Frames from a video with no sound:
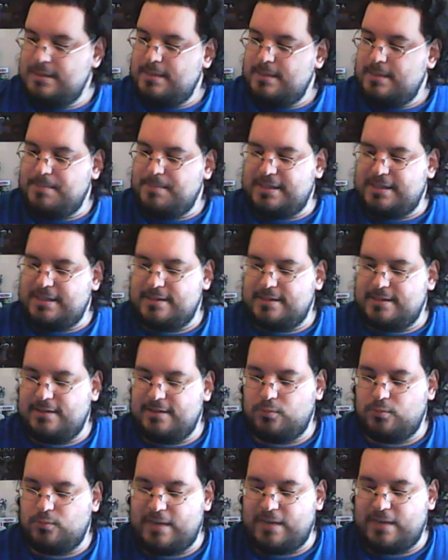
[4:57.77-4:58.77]

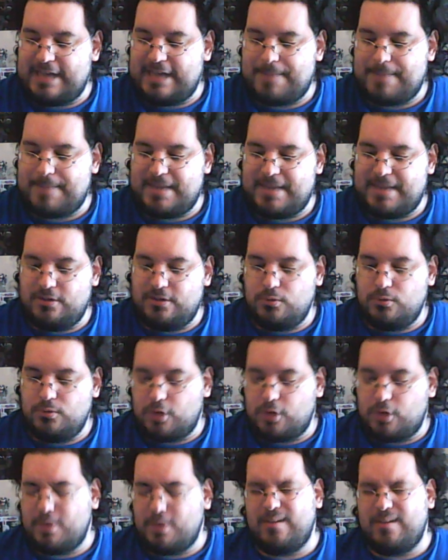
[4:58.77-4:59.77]
Because when I got my new
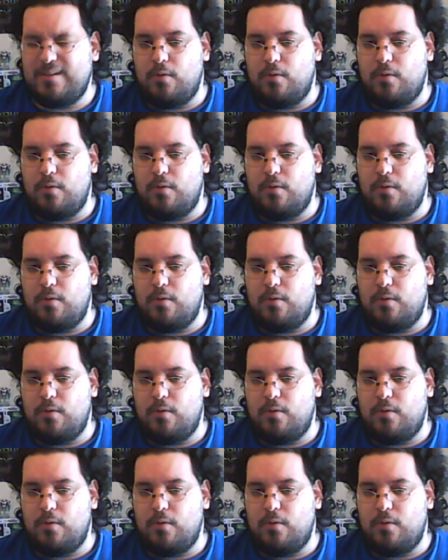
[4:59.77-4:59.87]
current